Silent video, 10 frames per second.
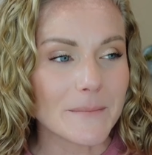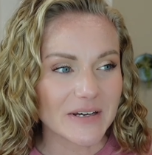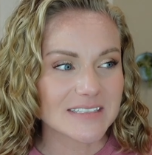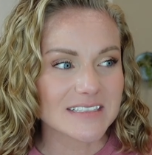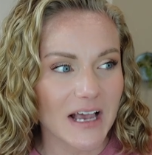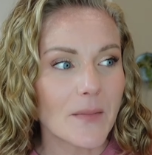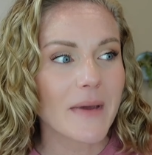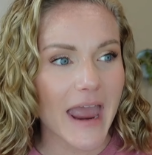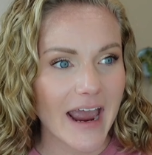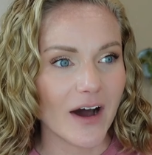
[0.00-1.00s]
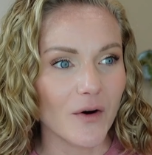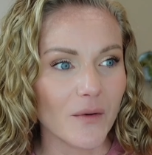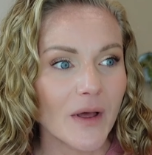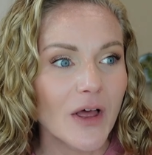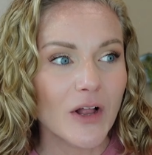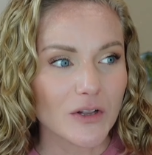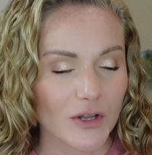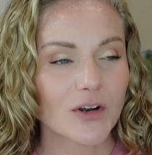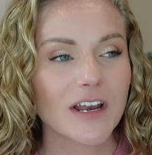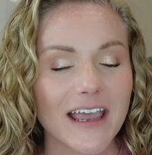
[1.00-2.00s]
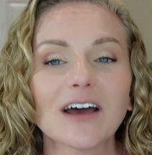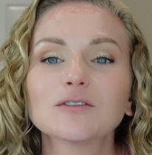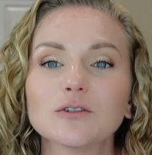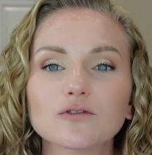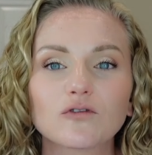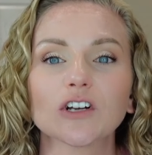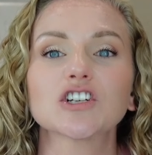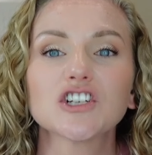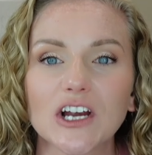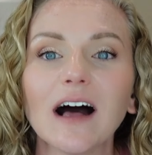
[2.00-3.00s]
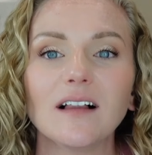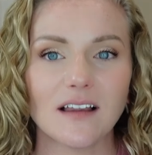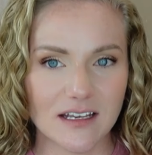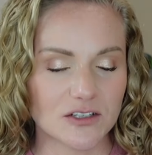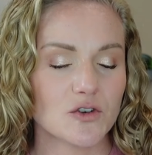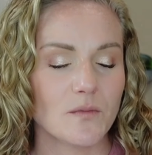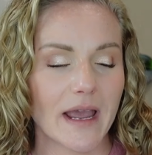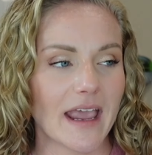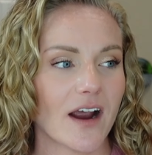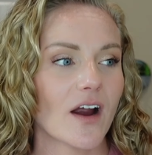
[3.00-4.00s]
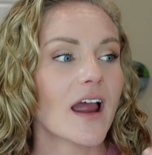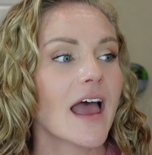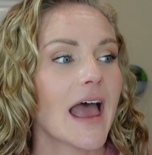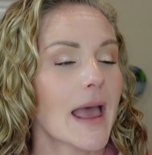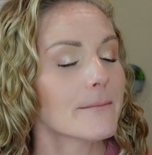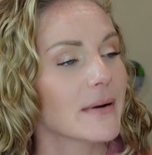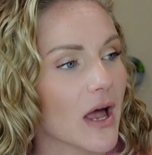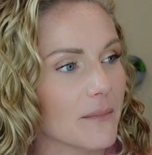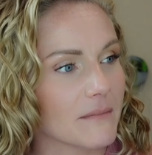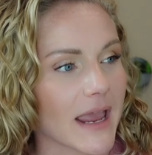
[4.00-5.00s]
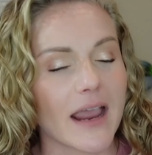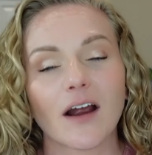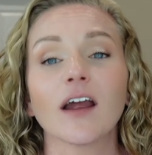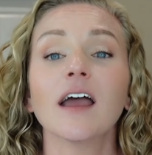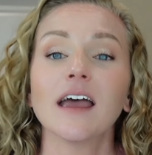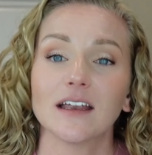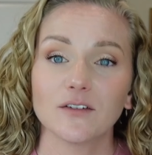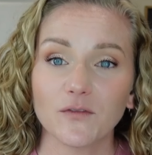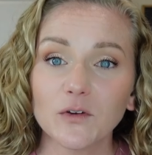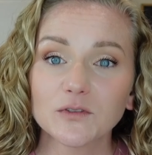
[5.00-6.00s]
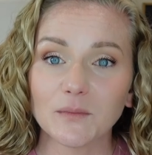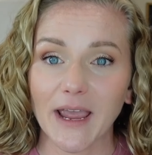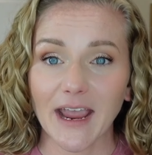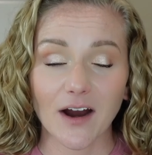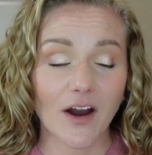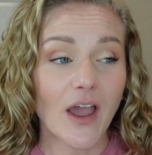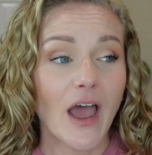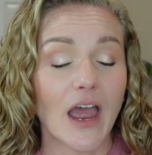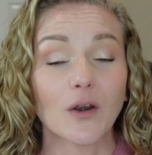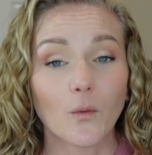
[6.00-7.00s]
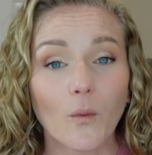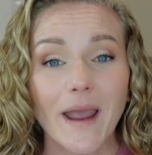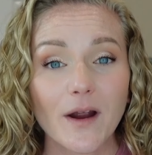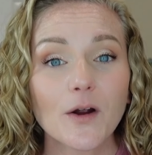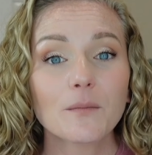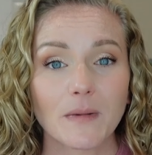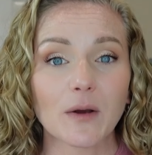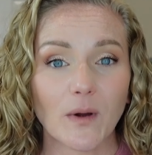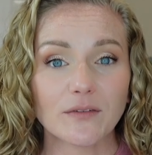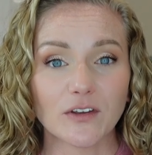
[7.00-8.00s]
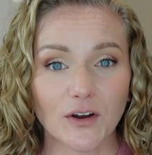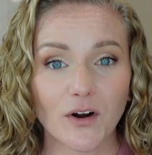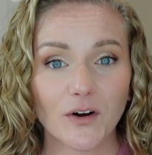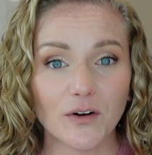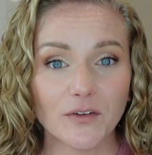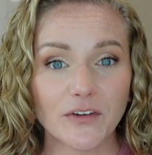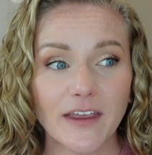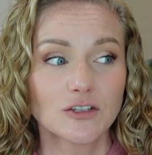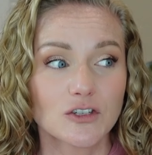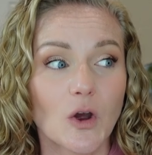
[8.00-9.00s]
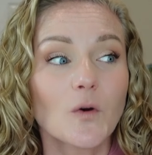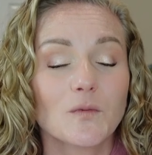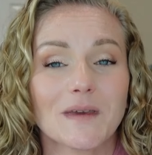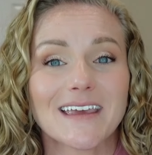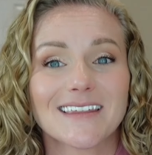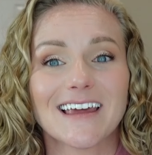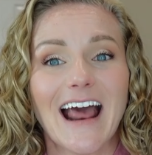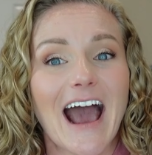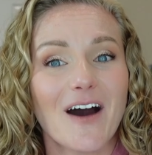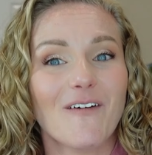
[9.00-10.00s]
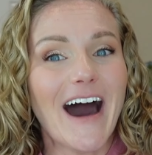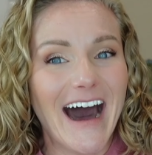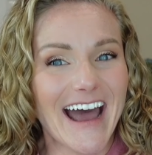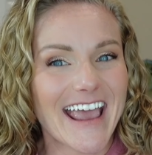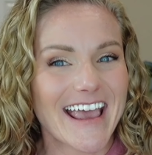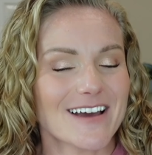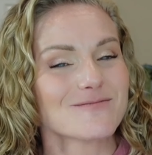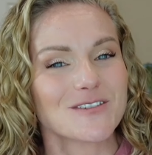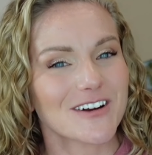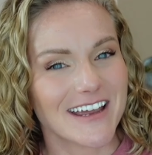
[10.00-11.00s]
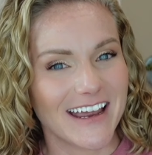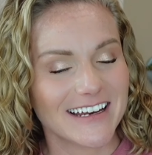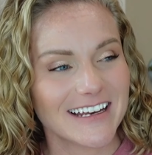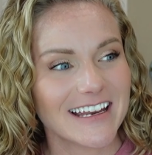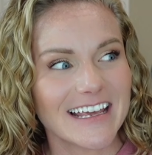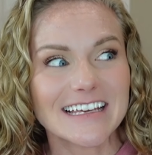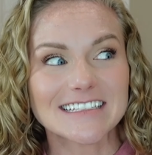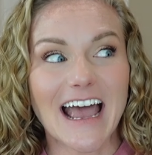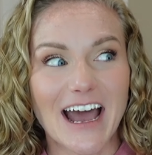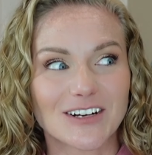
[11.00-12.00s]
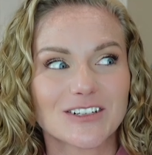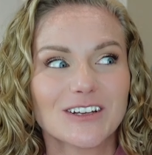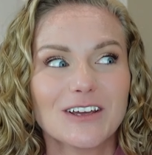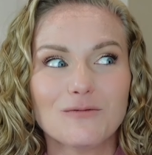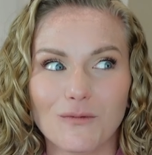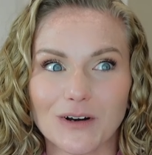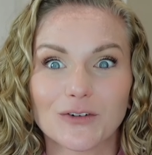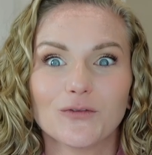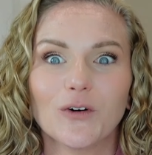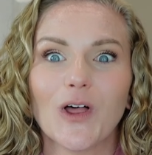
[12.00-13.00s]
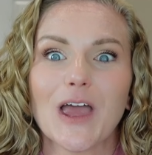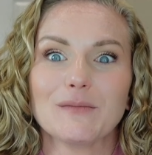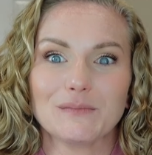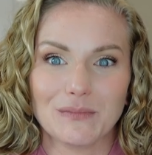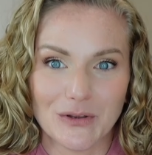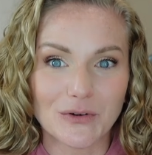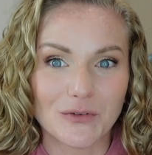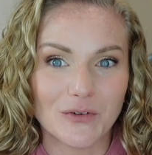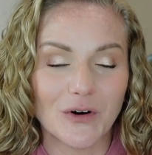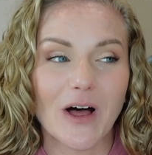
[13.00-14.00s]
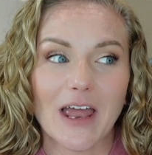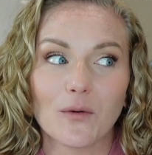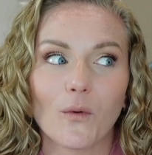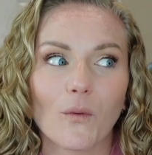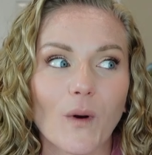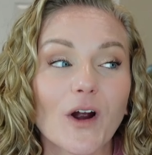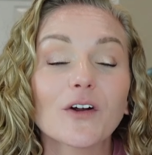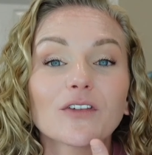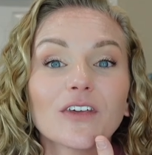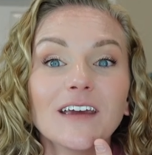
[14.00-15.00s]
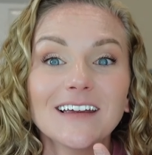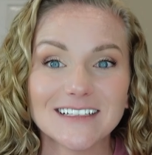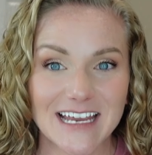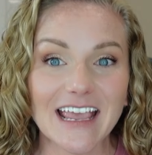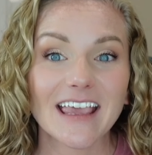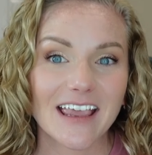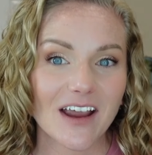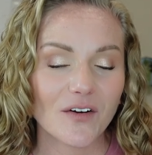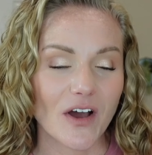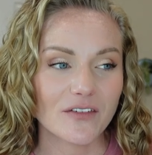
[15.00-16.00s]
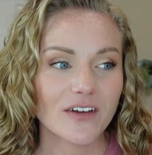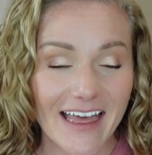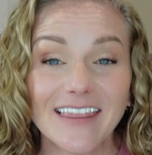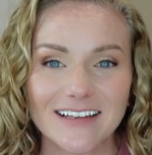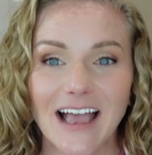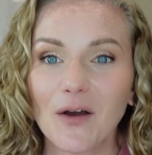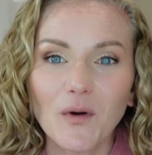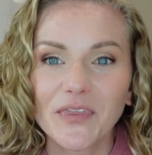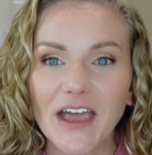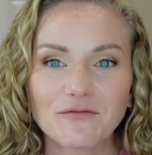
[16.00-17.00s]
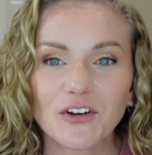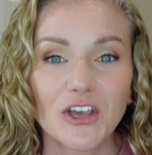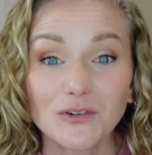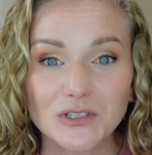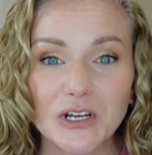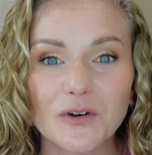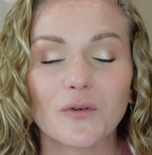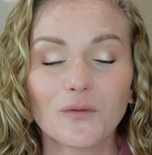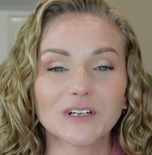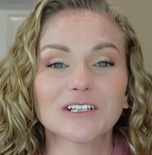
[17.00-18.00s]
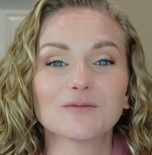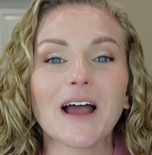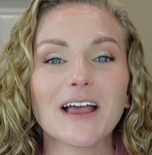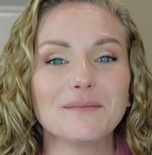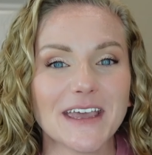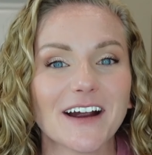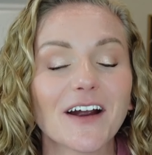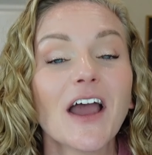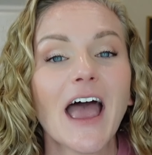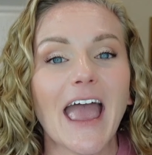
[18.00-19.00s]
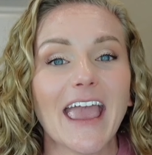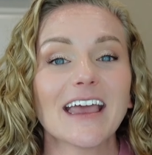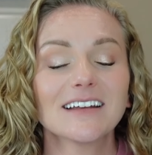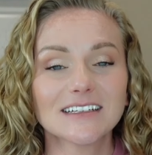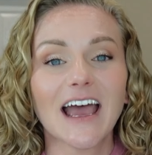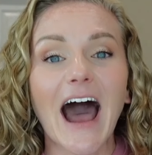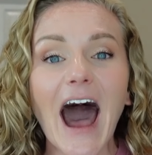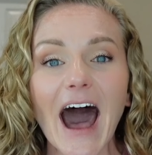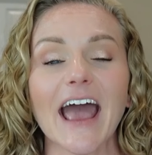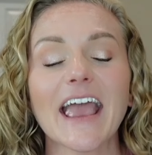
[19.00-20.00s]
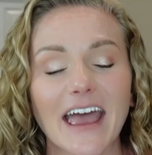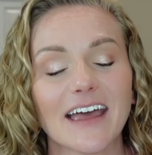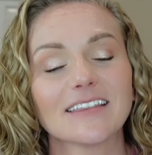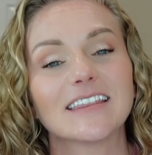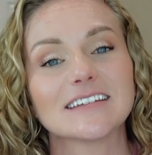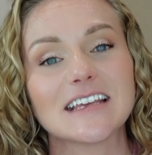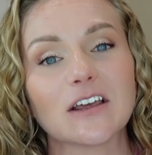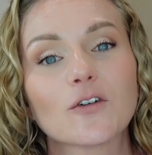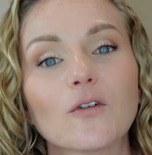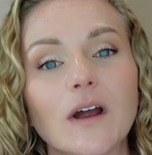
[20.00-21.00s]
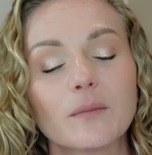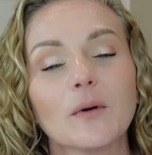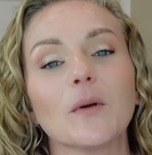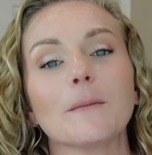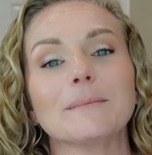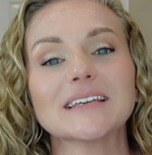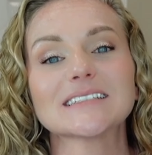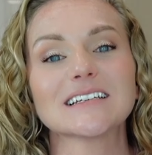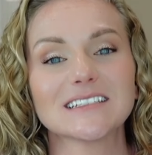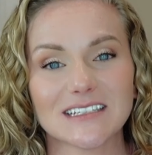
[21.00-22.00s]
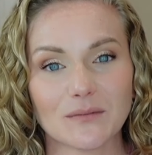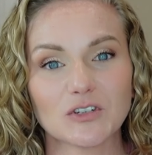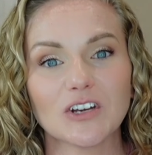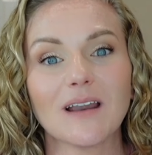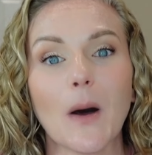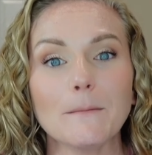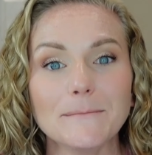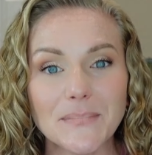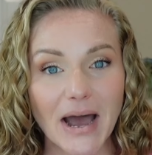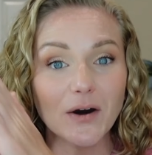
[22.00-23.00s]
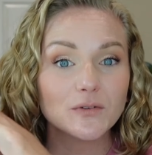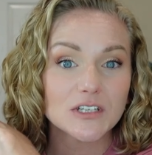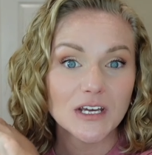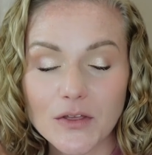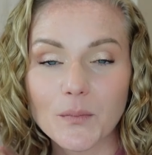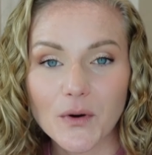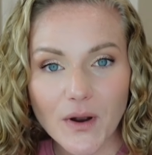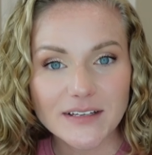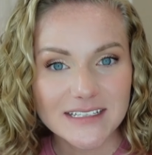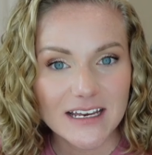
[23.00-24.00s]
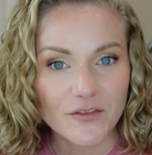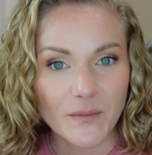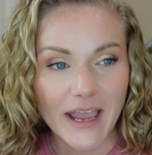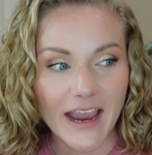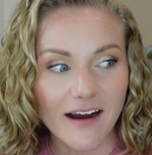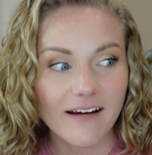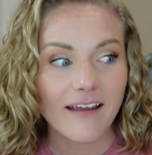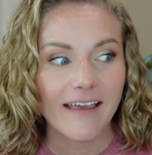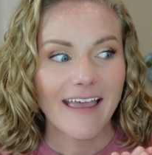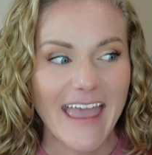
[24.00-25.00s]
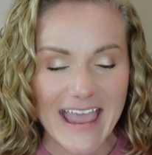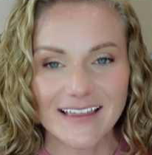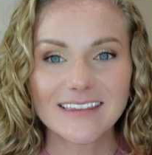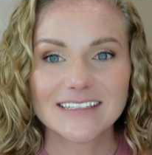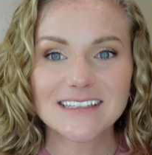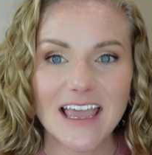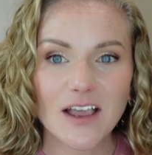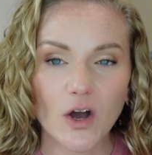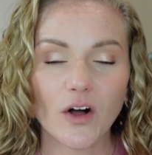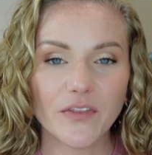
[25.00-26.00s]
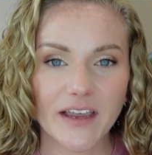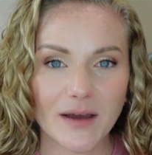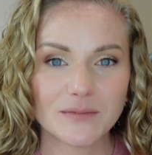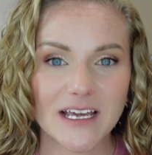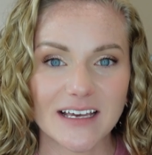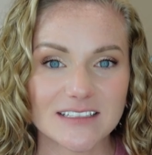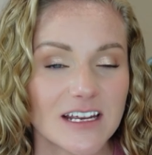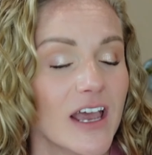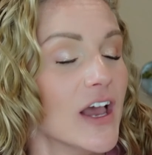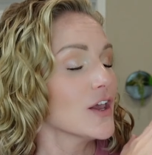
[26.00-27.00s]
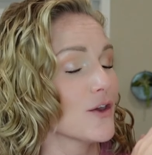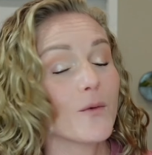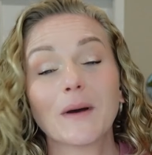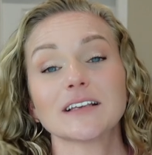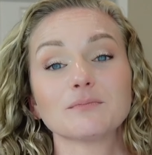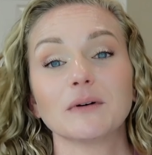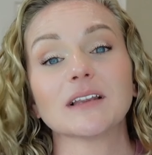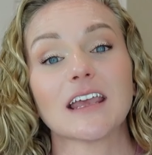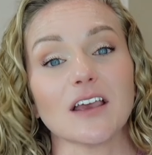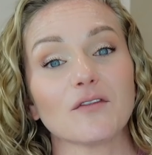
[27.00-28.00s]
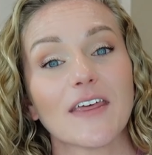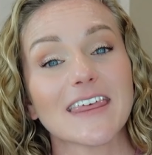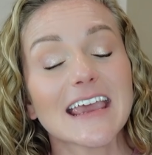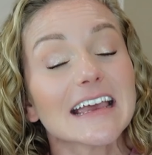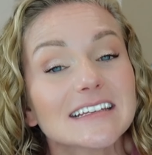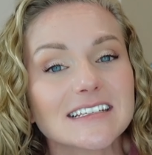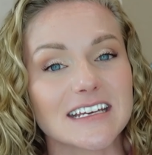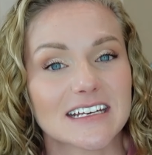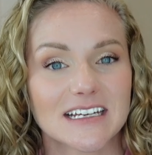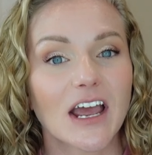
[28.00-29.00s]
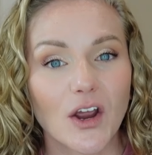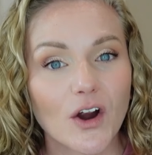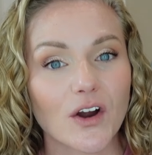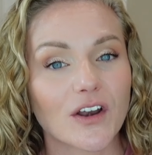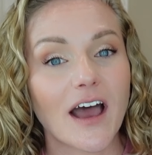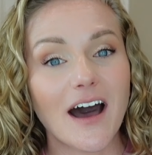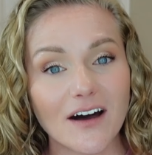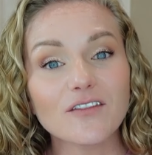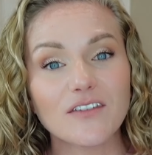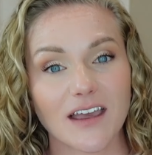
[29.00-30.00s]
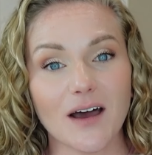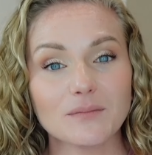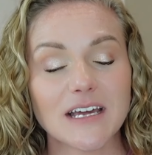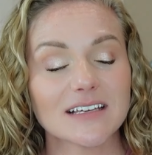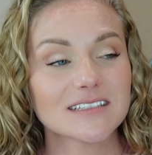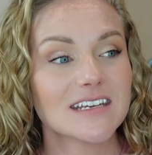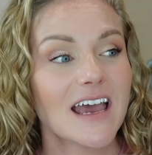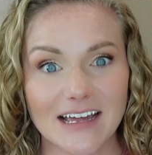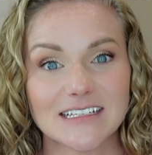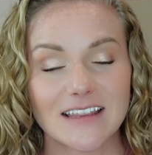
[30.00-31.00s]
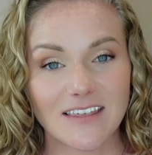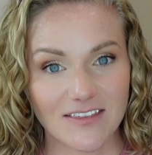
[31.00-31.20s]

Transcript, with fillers: but somehow learning how to scrunch gel into my hair and plop my hair and diffuse my hair and wear my waves and curls showed me that how I am created is actually wonderful and beautiful and worth taking care of. And that I want that for you too, which is why I'm here. And I had this incredible misconception about the porosity of my hair and this thing called the cup test. You best believe the instant I heard of the cup test, I did the